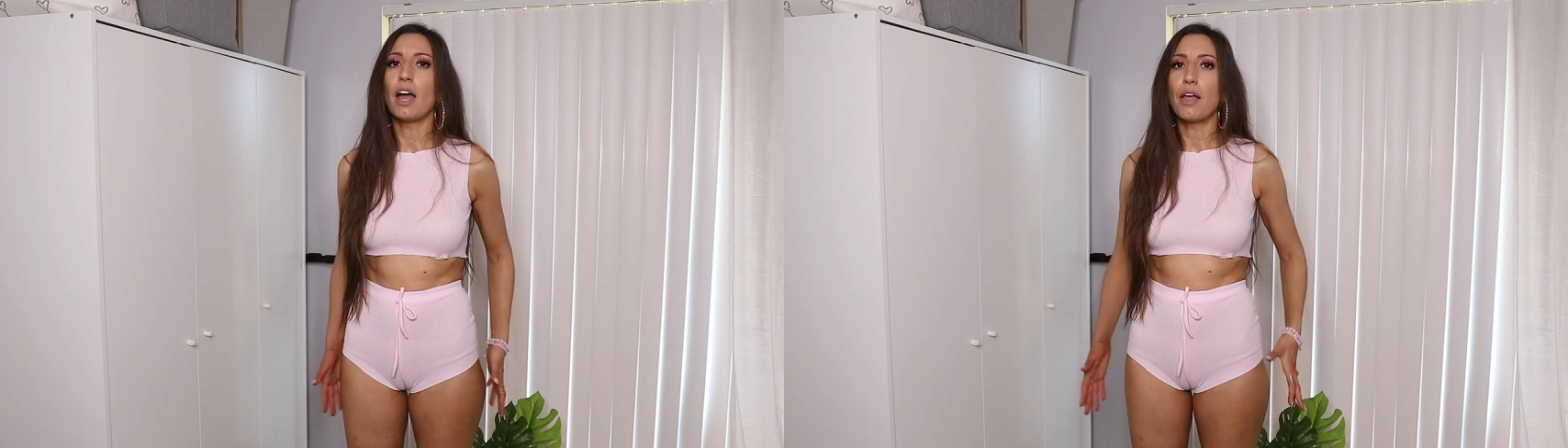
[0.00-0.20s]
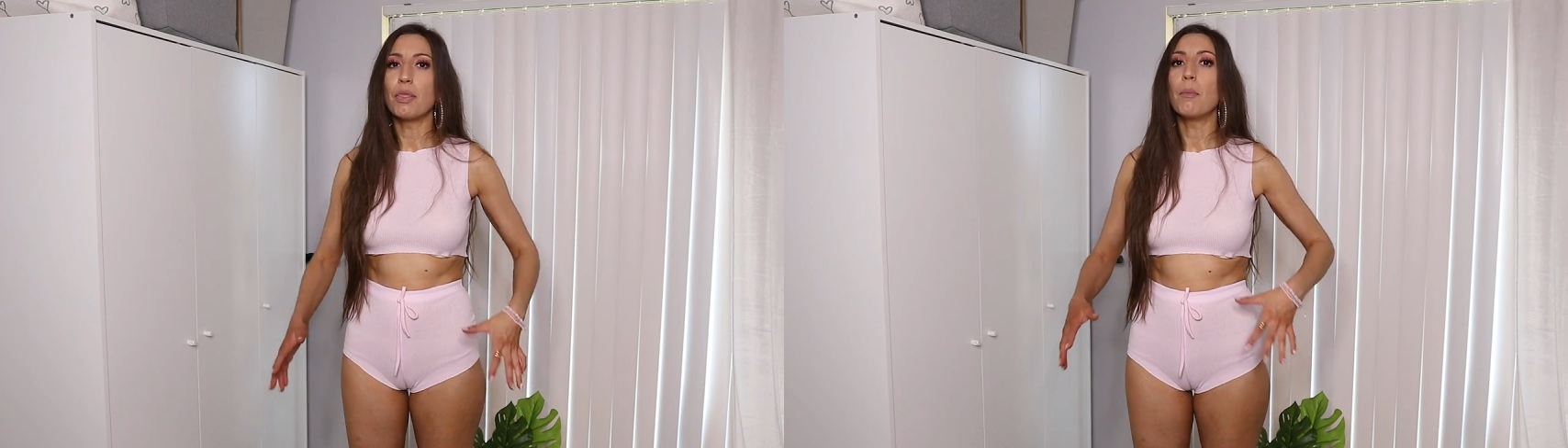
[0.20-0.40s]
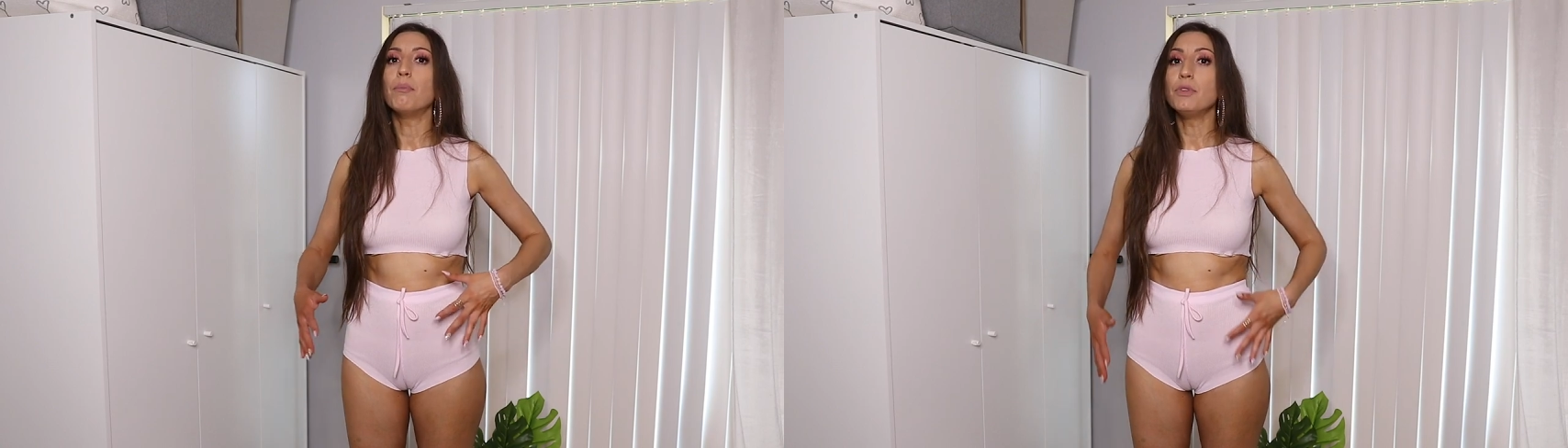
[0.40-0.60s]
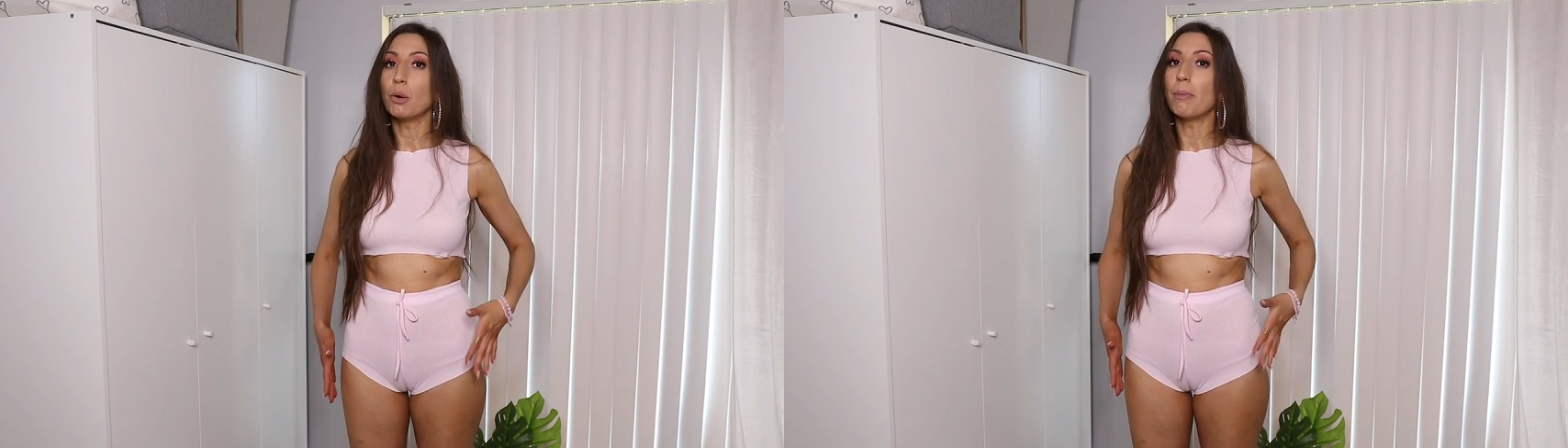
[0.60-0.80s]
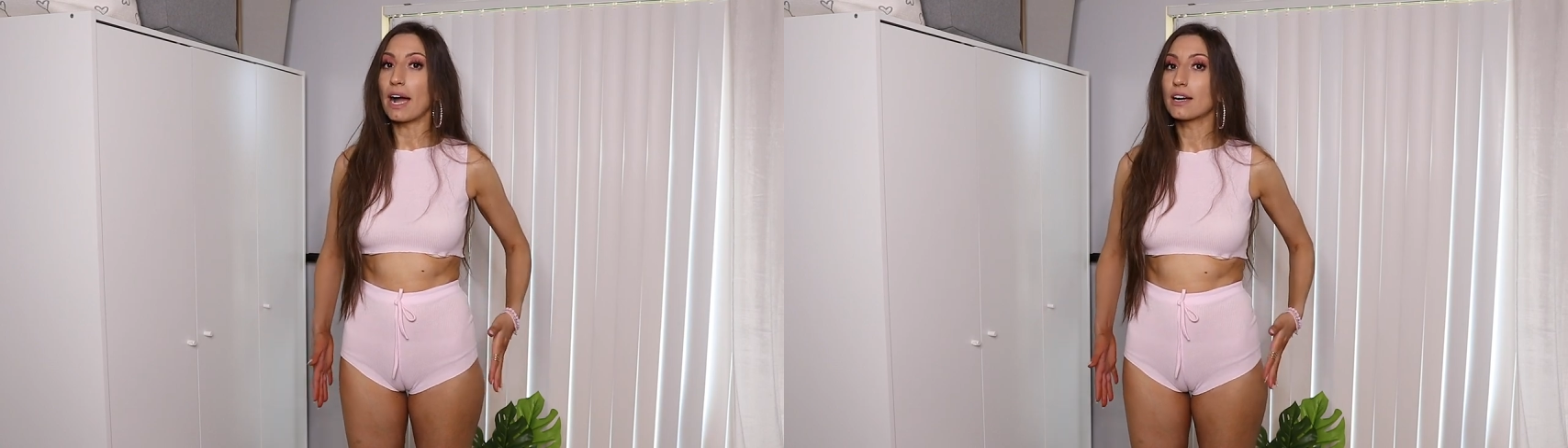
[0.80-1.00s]
that the
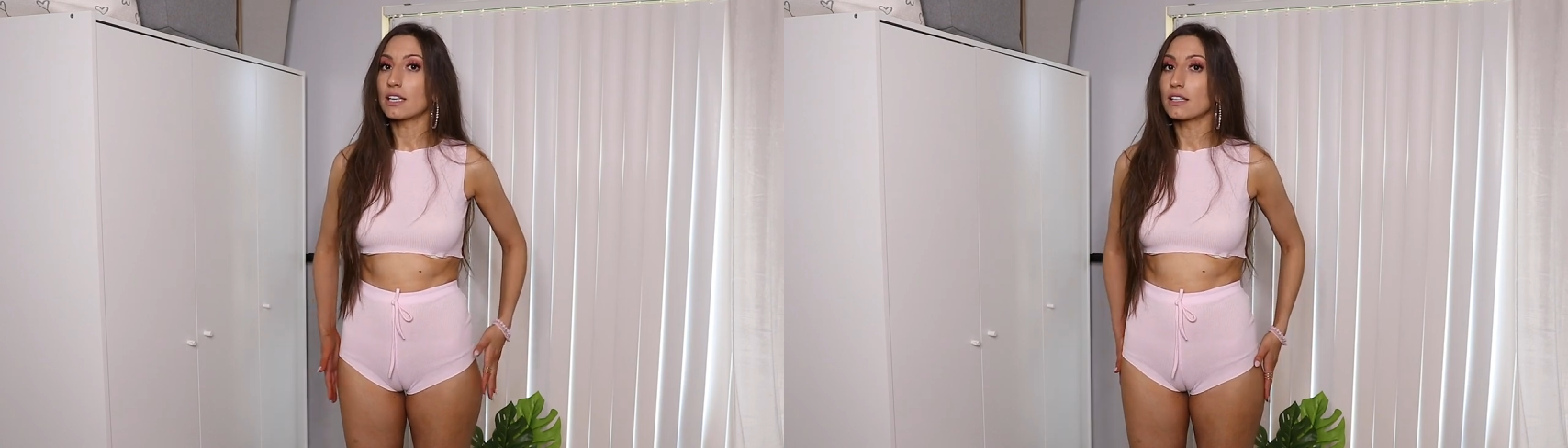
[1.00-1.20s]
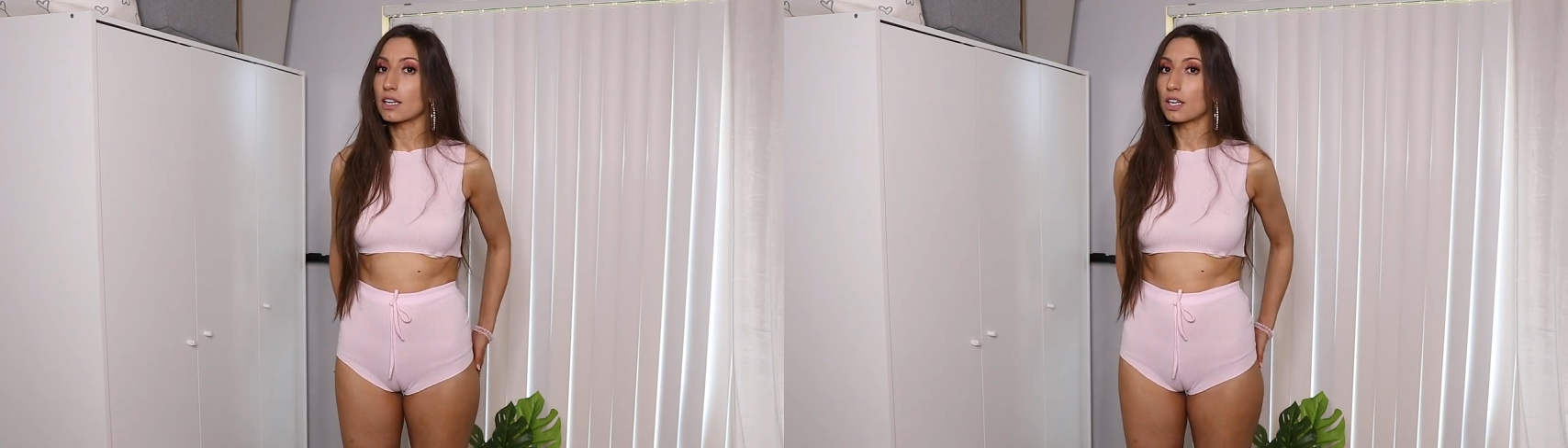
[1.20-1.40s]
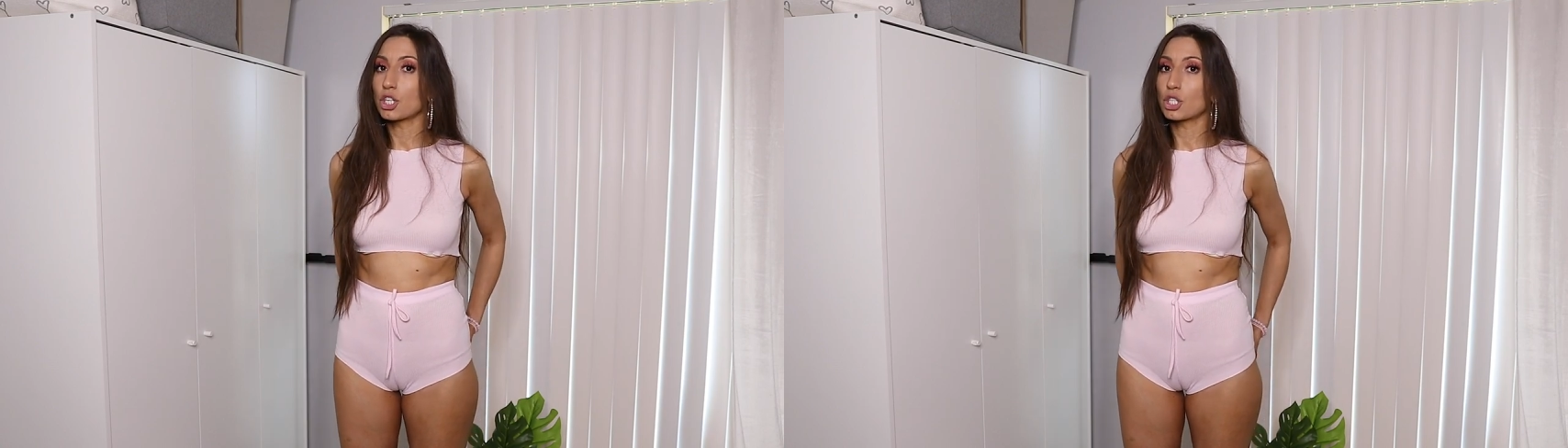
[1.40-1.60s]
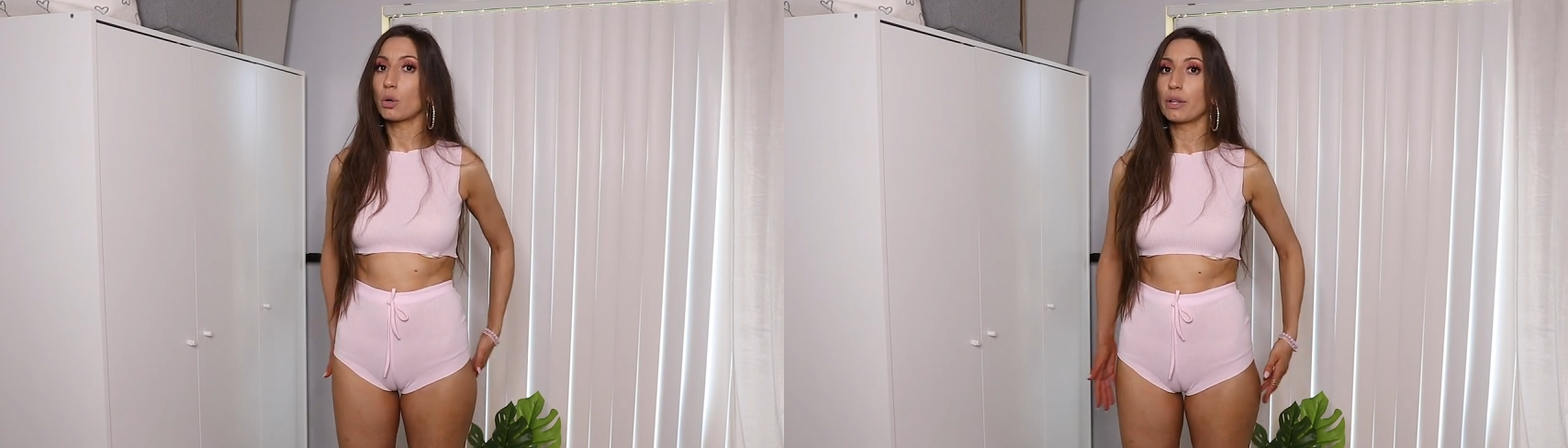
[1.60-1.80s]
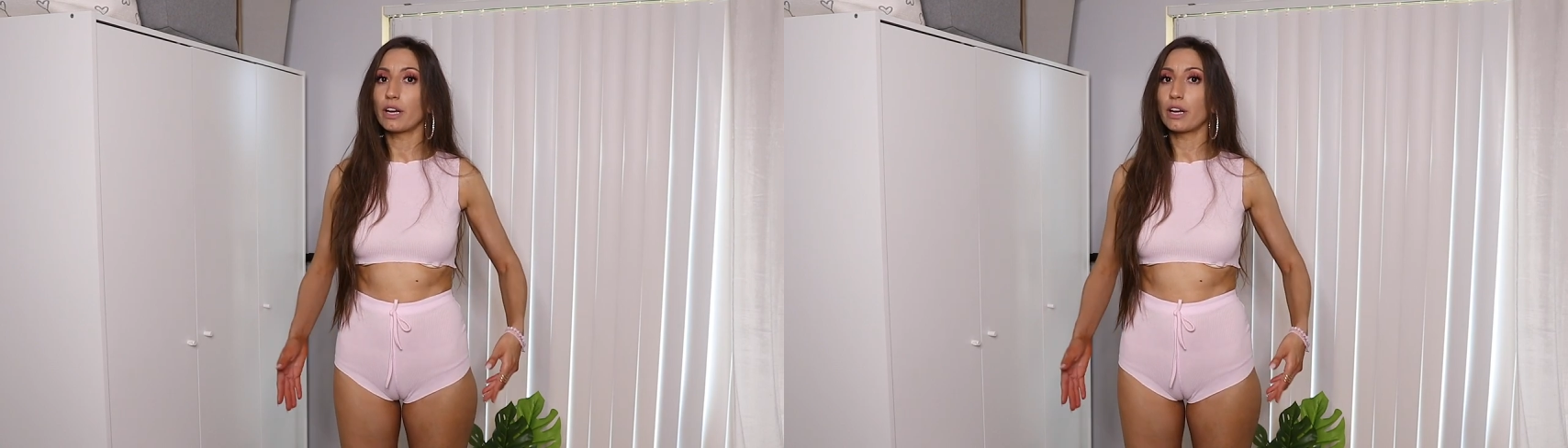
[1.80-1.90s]
your backside is gonna show